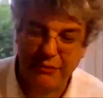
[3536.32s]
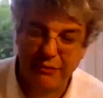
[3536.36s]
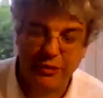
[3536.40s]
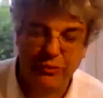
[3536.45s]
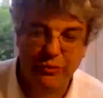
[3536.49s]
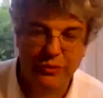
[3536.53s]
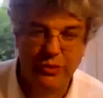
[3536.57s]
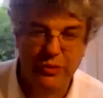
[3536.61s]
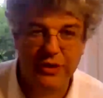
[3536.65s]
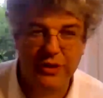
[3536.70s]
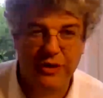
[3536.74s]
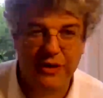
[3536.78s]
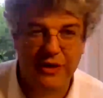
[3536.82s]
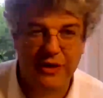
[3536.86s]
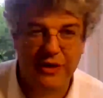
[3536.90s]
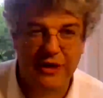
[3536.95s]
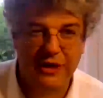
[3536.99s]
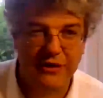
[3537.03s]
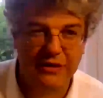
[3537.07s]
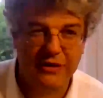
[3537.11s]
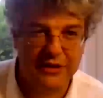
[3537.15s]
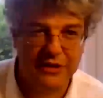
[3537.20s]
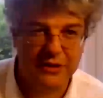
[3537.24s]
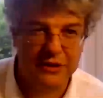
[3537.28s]
they would walk
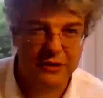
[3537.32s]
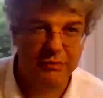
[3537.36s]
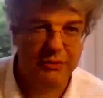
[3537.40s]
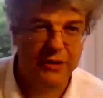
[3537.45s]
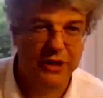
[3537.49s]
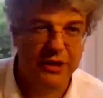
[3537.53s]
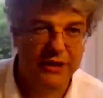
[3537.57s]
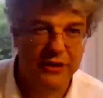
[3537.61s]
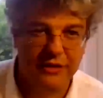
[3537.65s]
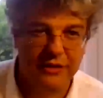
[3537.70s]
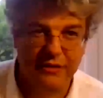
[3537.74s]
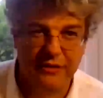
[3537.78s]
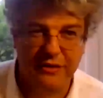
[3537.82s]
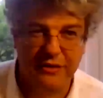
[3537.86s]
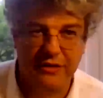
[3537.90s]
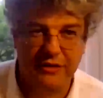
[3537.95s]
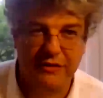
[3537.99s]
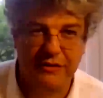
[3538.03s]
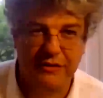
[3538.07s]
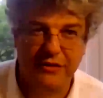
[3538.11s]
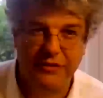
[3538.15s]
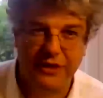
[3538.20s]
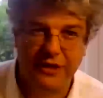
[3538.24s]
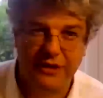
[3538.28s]
around and spread
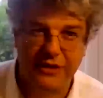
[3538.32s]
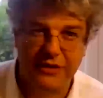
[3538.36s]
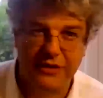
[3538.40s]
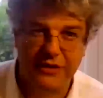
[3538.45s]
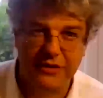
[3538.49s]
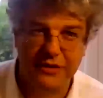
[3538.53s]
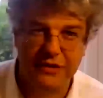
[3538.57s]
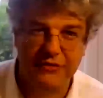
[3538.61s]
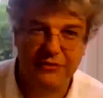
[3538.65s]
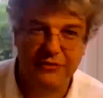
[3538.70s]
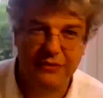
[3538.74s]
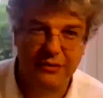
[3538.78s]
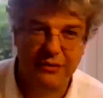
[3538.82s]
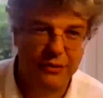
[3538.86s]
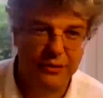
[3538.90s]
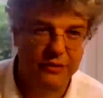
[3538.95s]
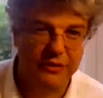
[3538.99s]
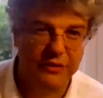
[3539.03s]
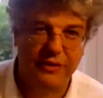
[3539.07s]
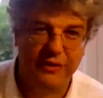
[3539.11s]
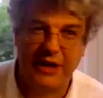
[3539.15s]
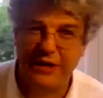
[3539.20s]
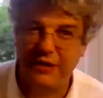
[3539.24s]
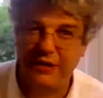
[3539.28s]
the virus
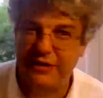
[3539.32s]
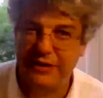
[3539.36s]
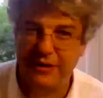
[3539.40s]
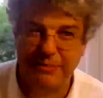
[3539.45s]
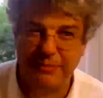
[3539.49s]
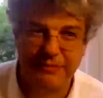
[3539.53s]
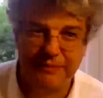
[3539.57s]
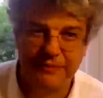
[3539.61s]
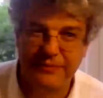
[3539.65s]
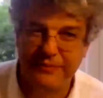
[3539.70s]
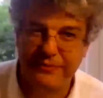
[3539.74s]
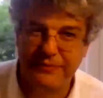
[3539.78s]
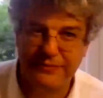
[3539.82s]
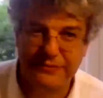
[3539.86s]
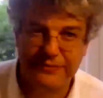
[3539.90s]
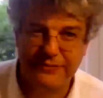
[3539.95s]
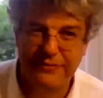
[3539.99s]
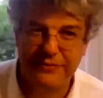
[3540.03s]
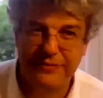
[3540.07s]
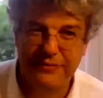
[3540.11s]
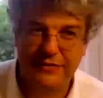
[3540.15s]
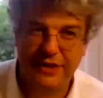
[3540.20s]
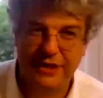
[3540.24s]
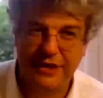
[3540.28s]
all around them.
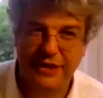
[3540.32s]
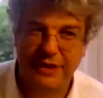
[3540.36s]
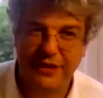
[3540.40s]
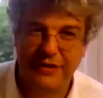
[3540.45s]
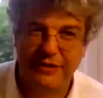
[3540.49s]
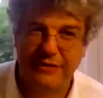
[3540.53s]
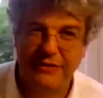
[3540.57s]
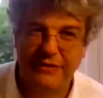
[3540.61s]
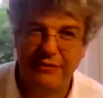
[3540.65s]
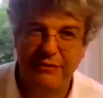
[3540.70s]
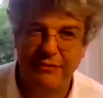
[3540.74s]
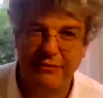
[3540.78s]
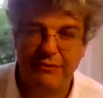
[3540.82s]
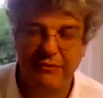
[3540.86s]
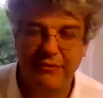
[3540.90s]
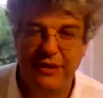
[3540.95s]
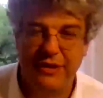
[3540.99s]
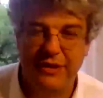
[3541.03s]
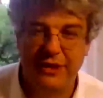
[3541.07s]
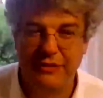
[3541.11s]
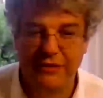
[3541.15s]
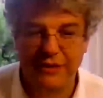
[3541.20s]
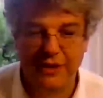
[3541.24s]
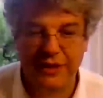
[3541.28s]
You know,
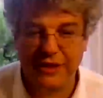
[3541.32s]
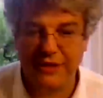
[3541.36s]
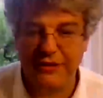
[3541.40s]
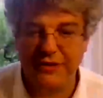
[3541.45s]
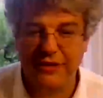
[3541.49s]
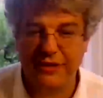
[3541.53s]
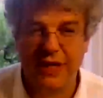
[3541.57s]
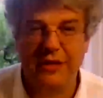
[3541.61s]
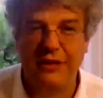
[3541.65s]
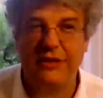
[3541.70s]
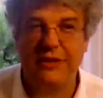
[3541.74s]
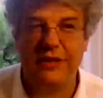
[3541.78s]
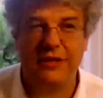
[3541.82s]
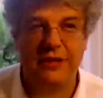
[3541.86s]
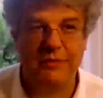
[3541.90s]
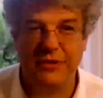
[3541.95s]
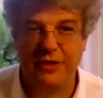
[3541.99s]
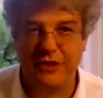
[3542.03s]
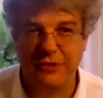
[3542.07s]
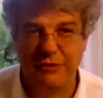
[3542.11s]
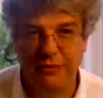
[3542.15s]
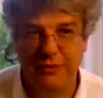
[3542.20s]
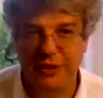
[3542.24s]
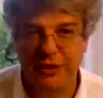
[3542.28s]
literally 10
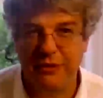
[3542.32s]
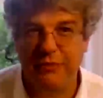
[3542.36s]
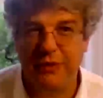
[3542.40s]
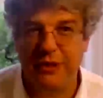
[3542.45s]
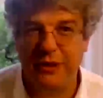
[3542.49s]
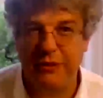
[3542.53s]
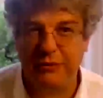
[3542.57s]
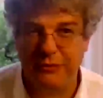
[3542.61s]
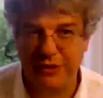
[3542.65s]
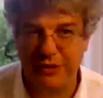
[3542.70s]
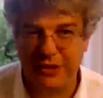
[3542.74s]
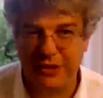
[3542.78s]
times as many